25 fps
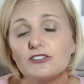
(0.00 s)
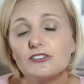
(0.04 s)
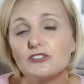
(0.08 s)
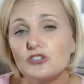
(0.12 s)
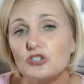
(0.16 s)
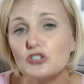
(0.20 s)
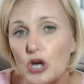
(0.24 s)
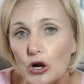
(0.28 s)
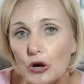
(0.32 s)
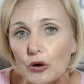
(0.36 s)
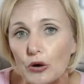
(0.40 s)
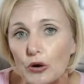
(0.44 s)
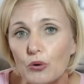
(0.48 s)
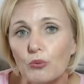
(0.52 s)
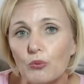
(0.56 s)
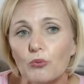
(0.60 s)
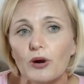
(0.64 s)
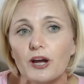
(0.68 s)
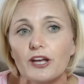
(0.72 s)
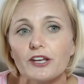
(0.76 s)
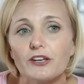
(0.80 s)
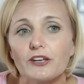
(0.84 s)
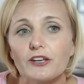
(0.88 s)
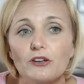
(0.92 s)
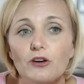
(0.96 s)
know
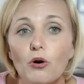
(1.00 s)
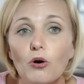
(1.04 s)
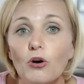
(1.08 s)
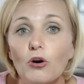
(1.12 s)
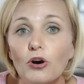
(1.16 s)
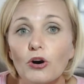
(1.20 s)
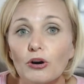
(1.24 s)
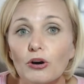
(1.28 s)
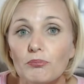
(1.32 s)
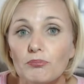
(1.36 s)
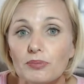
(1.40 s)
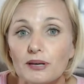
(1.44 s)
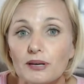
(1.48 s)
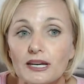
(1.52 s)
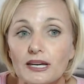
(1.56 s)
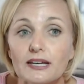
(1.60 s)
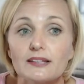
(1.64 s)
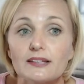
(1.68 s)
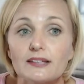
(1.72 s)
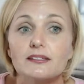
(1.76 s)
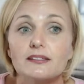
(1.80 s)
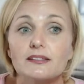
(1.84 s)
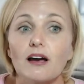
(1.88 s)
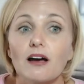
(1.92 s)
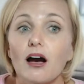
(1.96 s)
what your
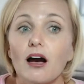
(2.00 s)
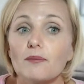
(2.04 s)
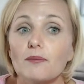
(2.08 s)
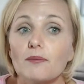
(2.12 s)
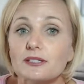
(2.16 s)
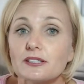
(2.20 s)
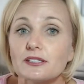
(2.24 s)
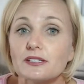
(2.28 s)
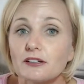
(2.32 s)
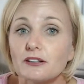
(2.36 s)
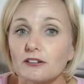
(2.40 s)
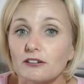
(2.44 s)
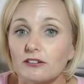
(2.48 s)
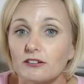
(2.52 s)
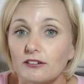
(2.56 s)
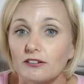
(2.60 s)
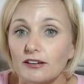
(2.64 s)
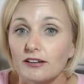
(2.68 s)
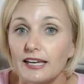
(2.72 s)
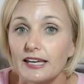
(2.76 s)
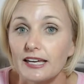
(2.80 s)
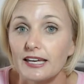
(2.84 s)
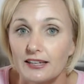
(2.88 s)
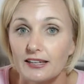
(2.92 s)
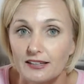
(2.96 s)
biggest obstacle
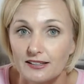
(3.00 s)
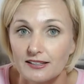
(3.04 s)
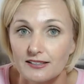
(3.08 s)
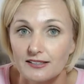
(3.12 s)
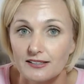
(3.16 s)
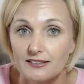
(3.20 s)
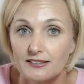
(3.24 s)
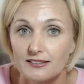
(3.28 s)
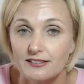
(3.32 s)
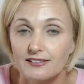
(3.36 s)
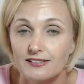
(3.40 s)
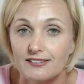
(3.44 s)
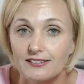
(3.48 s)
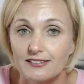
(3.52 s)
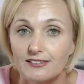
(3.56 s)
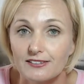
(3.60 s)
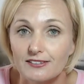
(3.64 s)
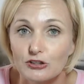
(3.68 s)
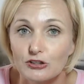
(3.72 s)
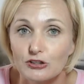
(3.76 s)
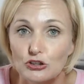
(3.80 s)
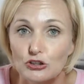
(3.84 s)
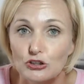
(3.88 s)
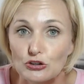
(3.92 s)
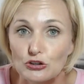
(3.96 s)
is
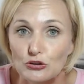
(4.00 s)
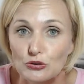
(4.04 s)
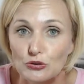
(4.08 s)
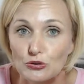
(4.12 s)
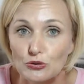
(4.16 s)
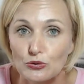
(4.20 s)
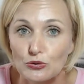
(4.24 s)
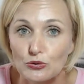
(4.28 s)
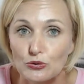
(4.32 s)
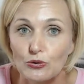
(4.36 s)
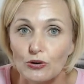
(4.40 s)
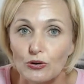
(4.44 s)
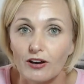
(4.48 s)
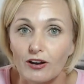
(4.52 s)
to